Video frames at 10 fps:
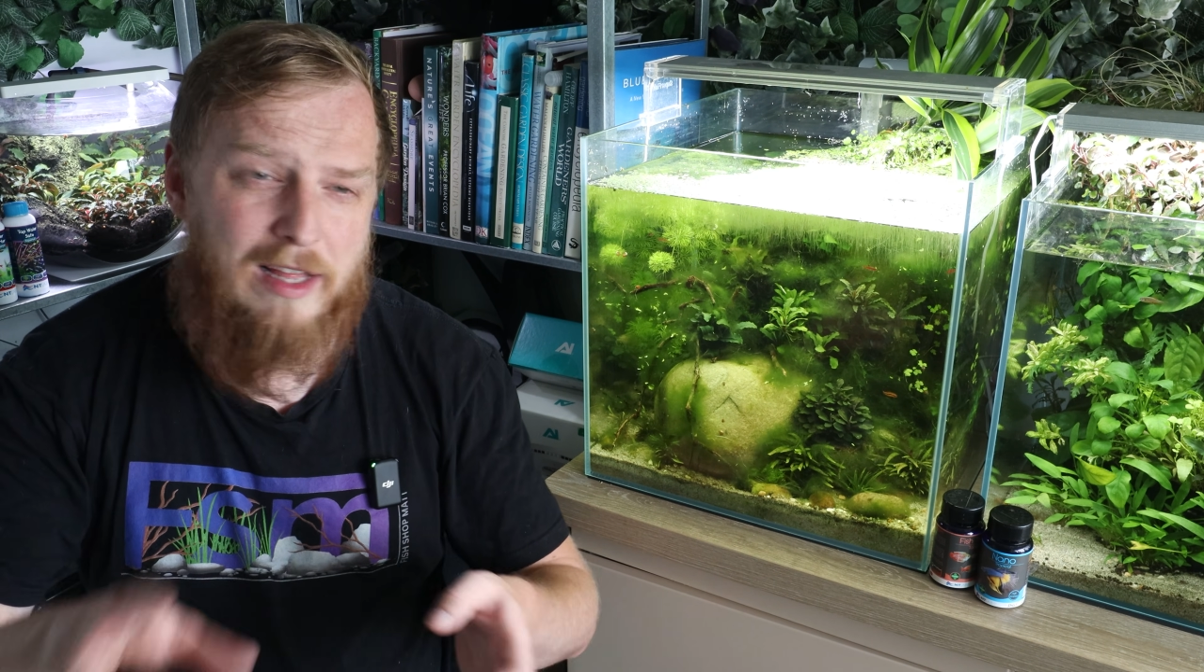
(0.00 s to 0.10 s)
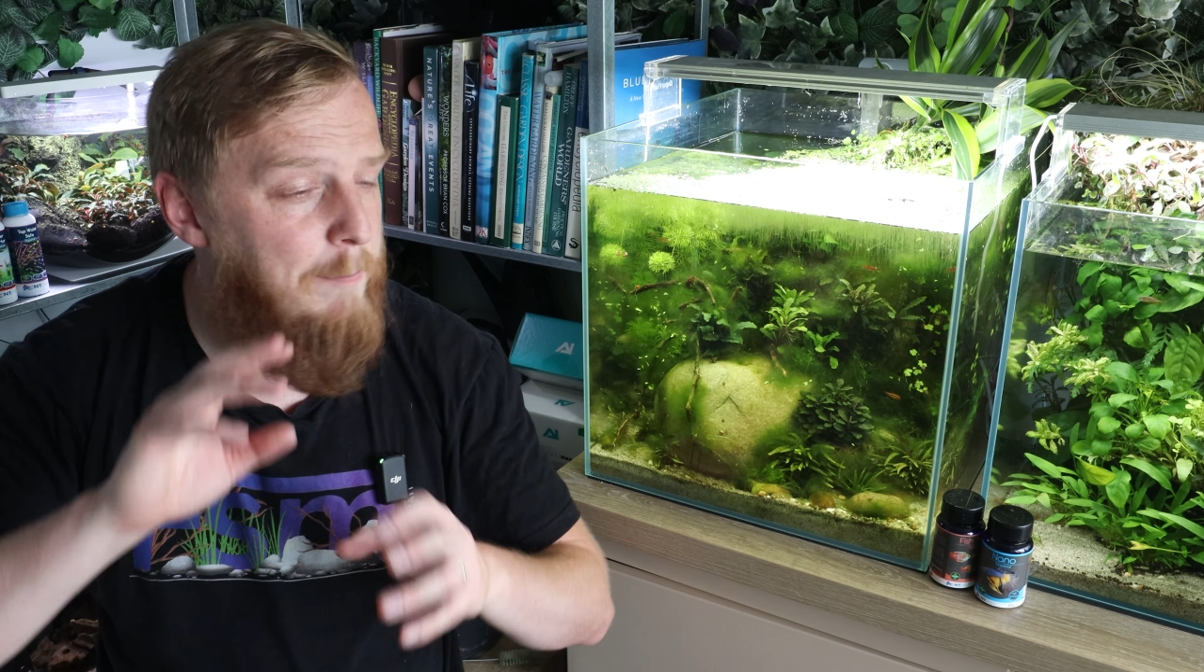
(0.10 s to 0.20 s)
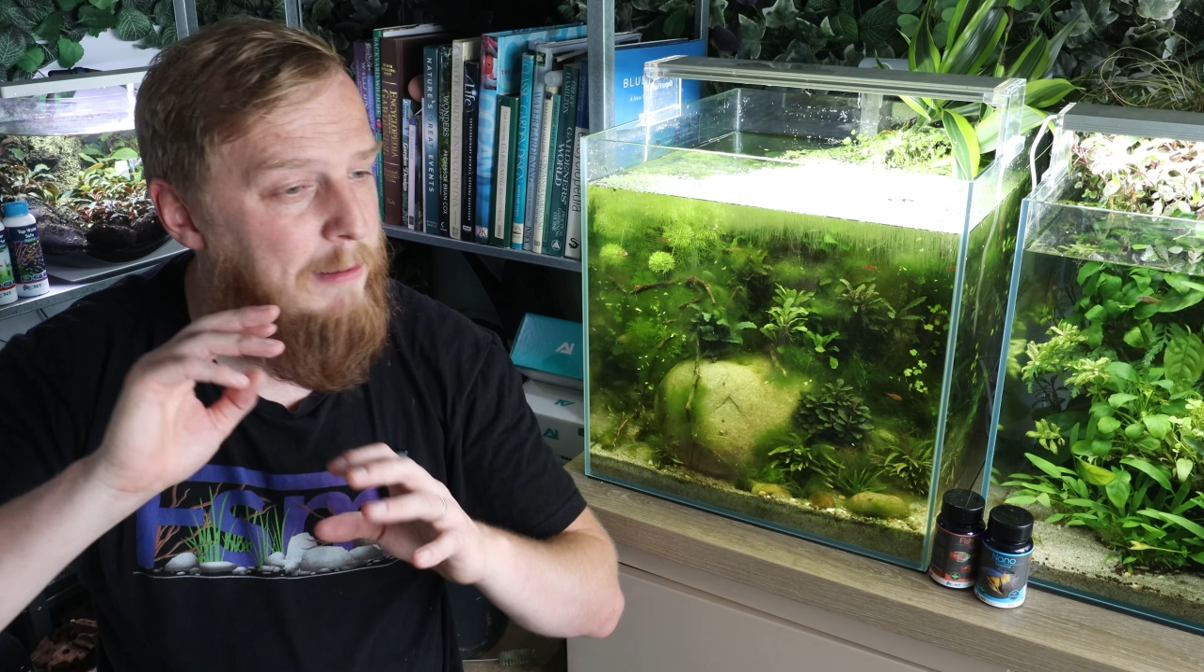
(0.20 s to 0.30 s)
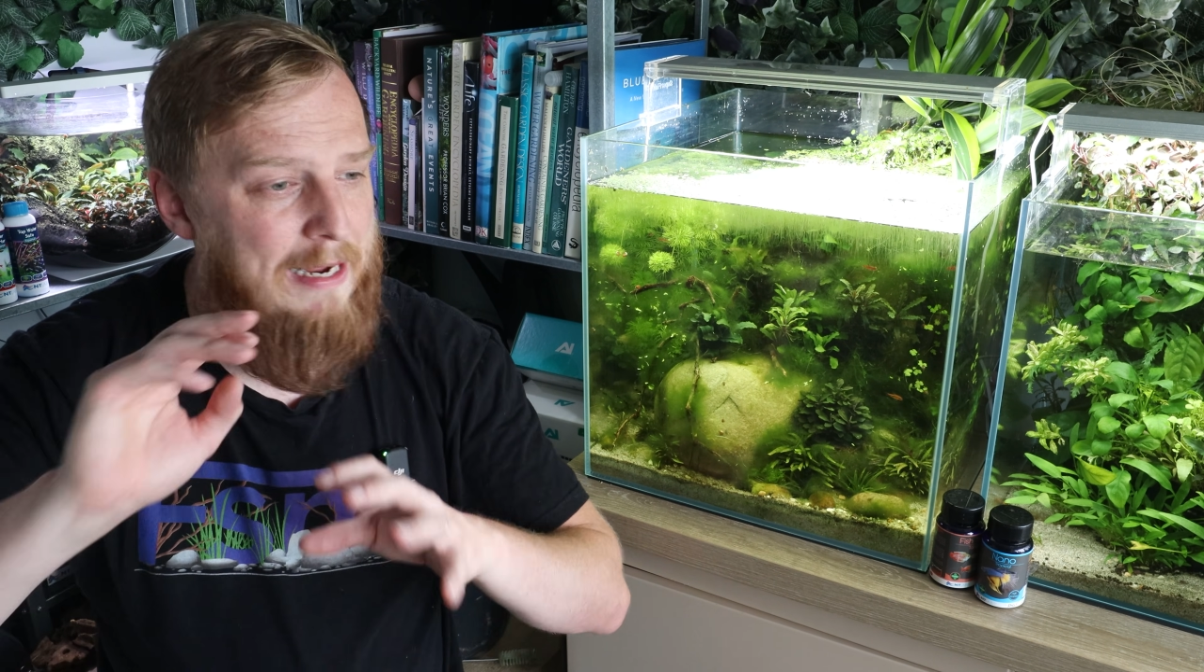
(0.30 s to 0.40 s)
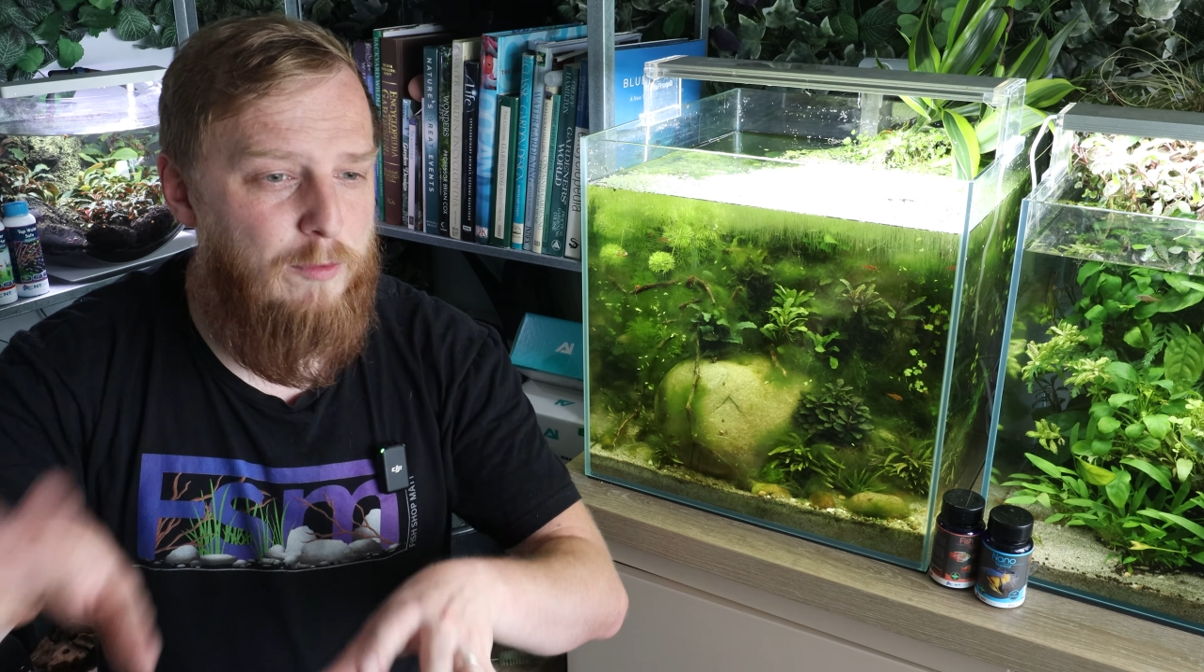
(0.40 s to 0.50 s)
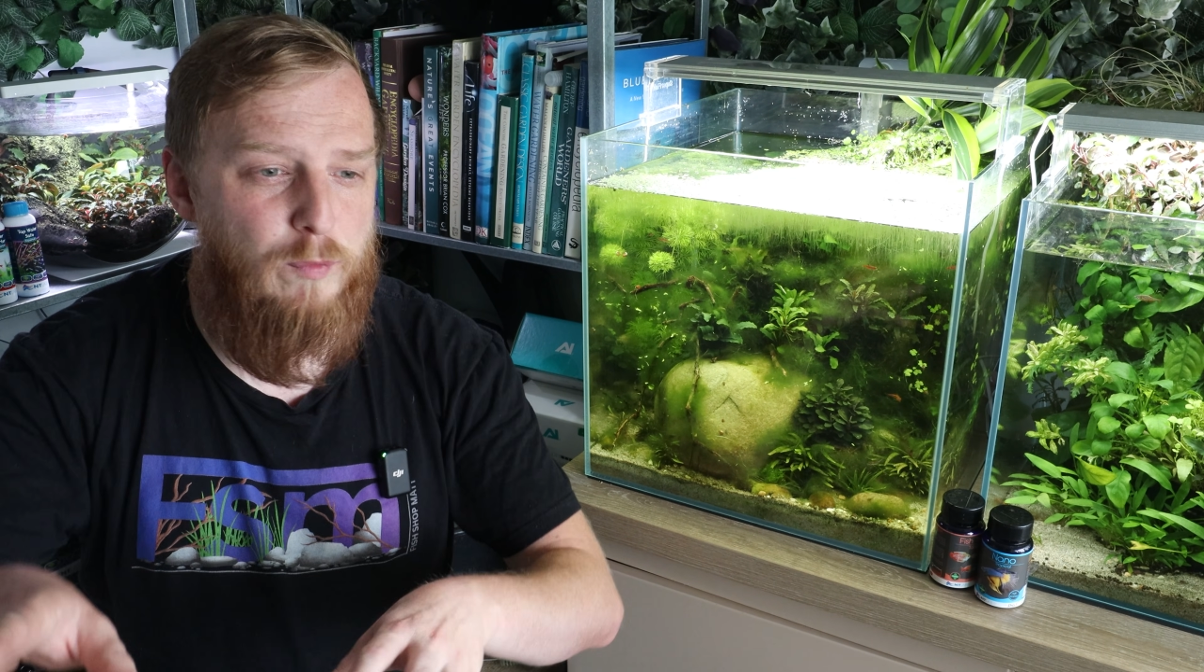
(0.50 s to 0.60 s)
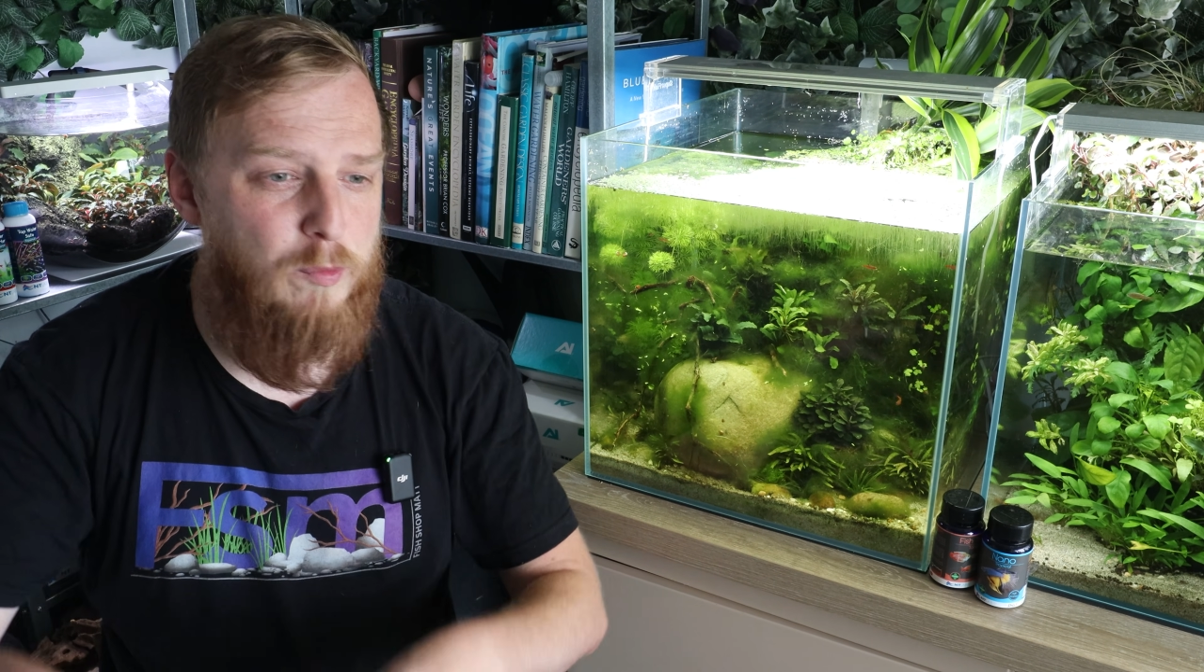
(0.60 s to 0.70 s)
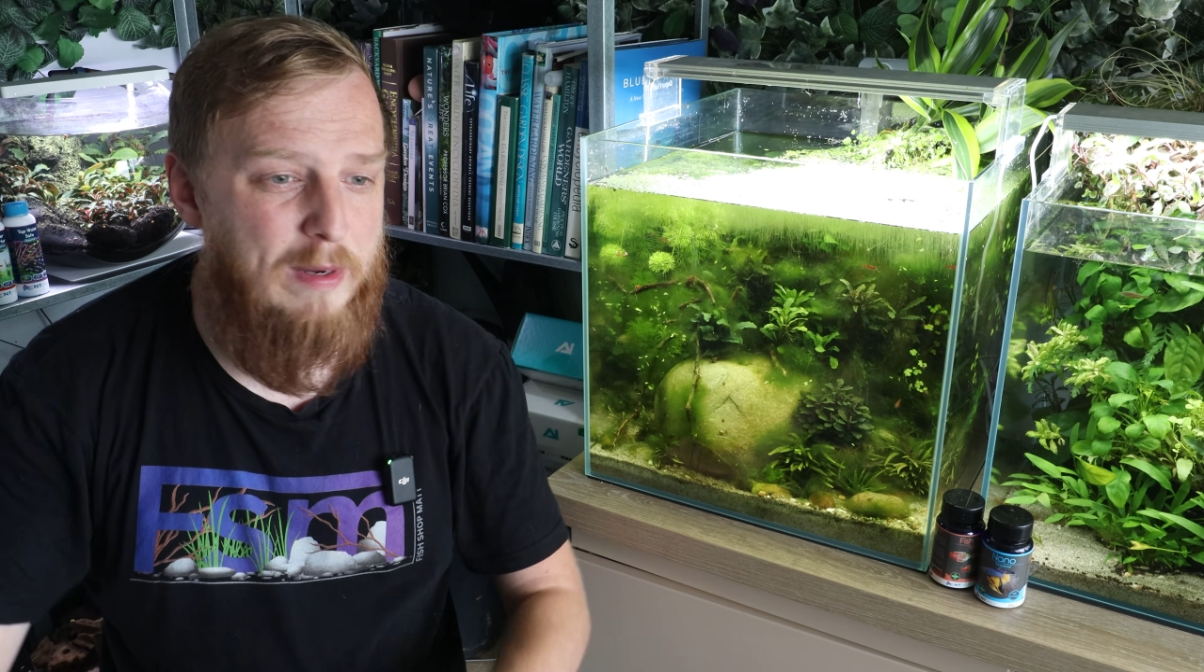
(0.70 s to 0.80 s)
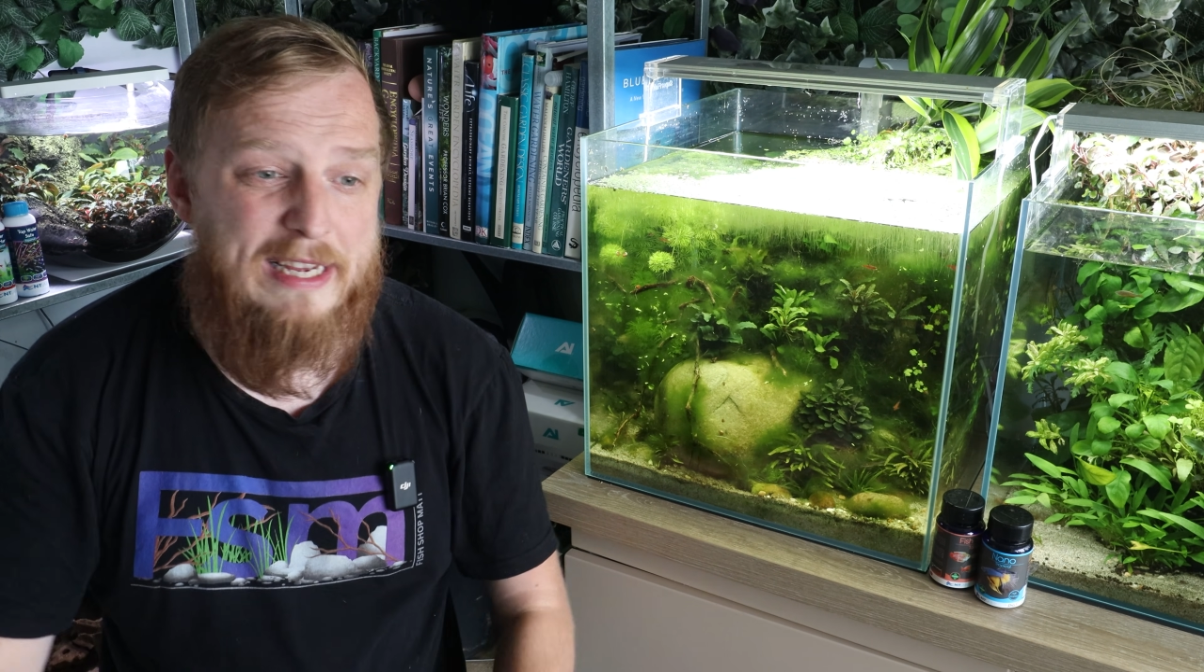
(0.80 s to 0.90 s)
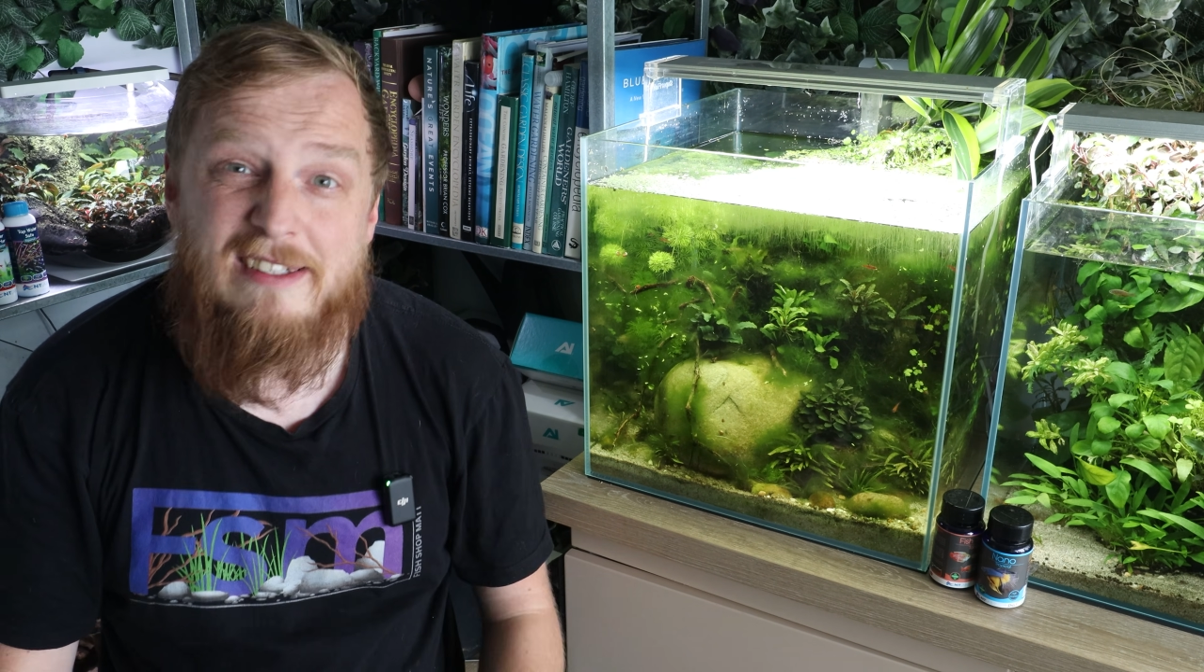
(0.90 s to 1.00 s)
up out the way.